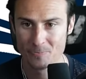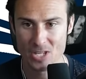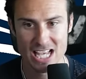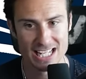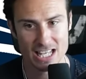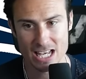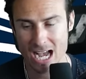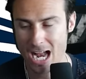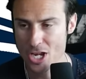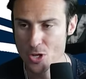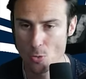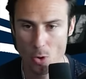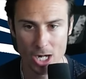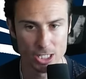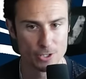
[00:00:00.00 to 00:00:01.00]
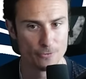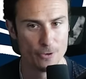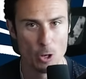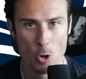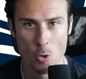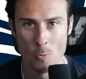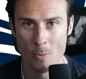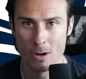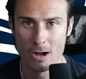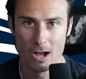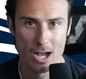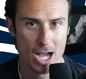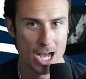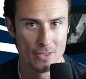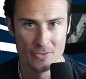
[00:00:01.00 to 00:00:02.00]
how do you watch film
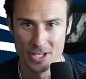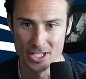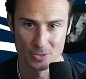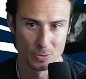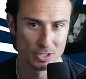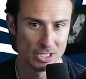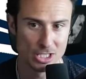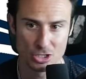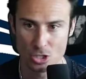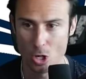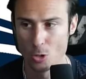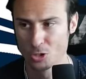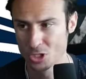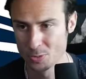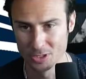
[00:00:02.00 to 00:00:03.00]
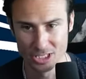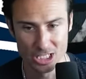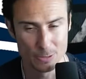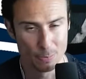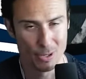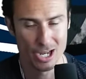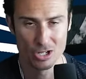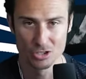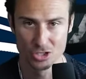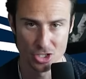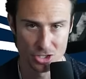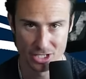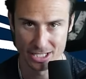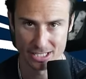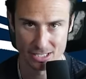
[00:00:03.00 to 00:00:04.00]
on this? With these coaches, with these players,
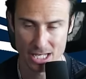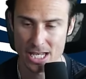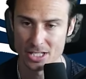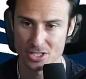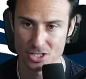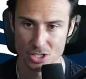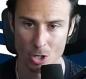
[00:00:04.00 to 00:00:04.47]
doesn't exist.